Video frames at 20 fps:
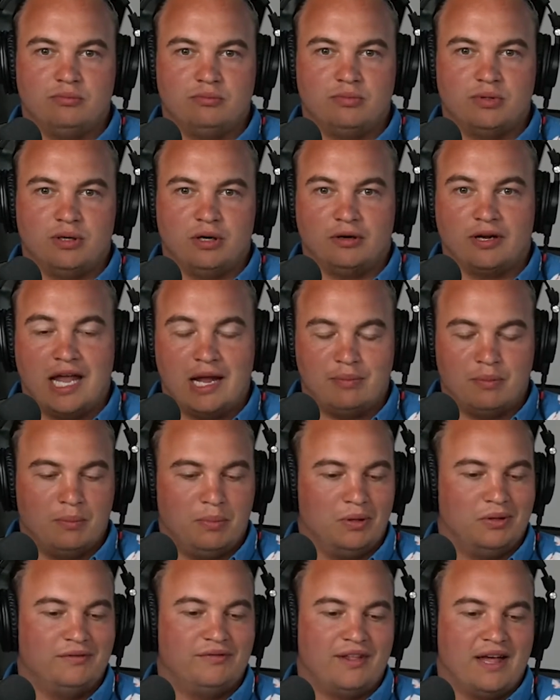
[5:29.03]
are
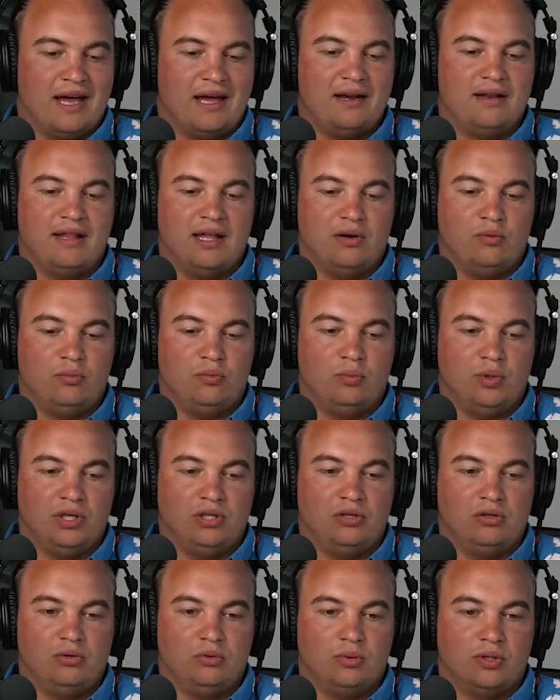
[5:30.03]
capable of that, then we
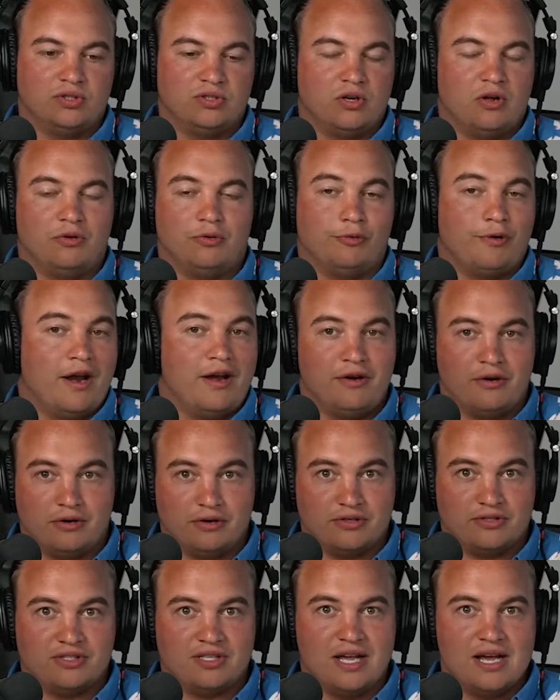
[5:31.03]
do what's called
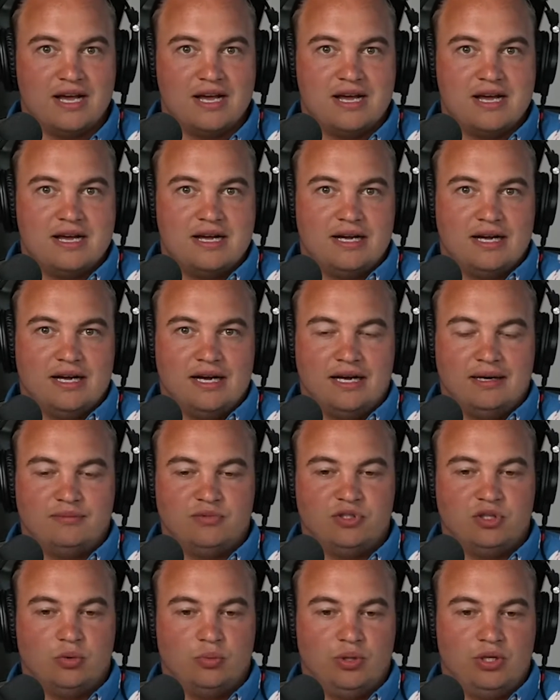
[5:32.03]
renders.
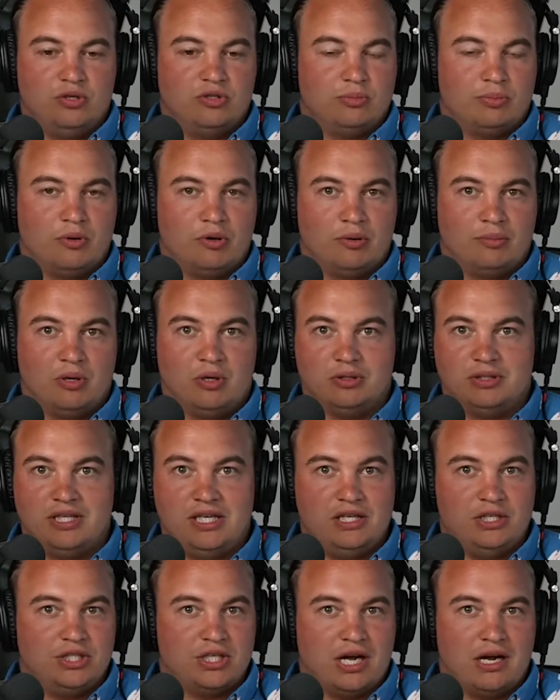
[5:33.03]
So we use a program called
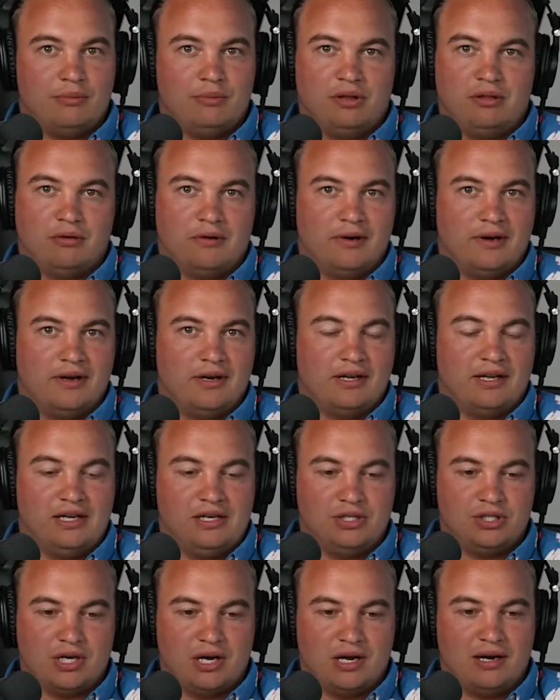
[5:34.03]
Keyshot. We throw it into
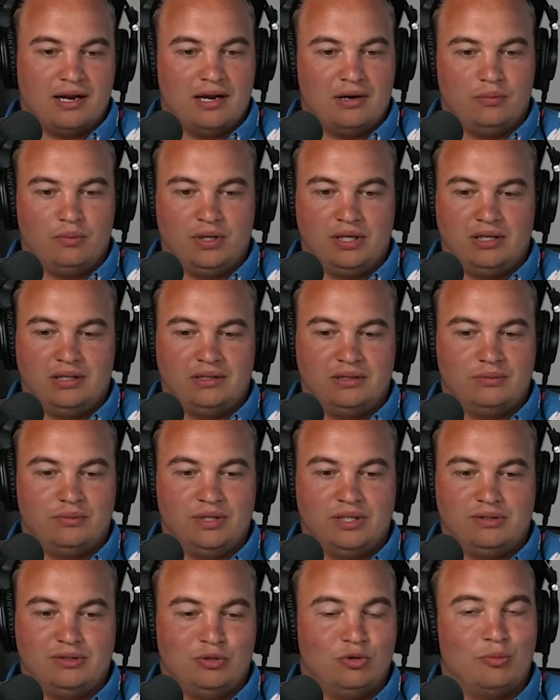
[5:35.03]
Keyshot, and we
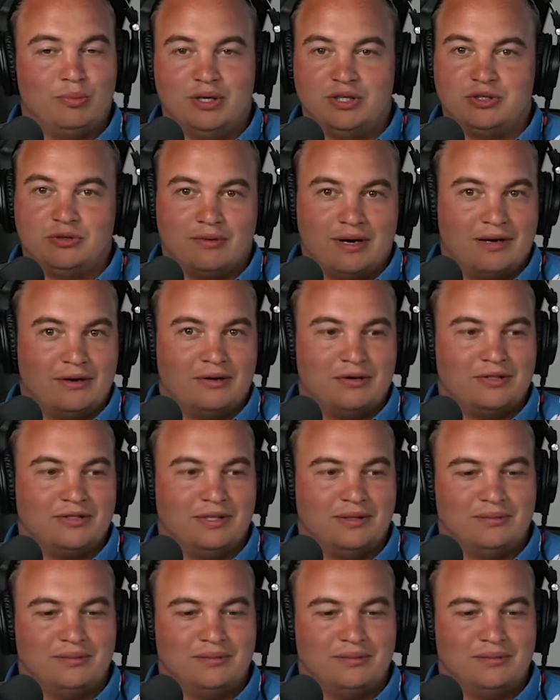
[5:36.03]
do a bunch of renders. And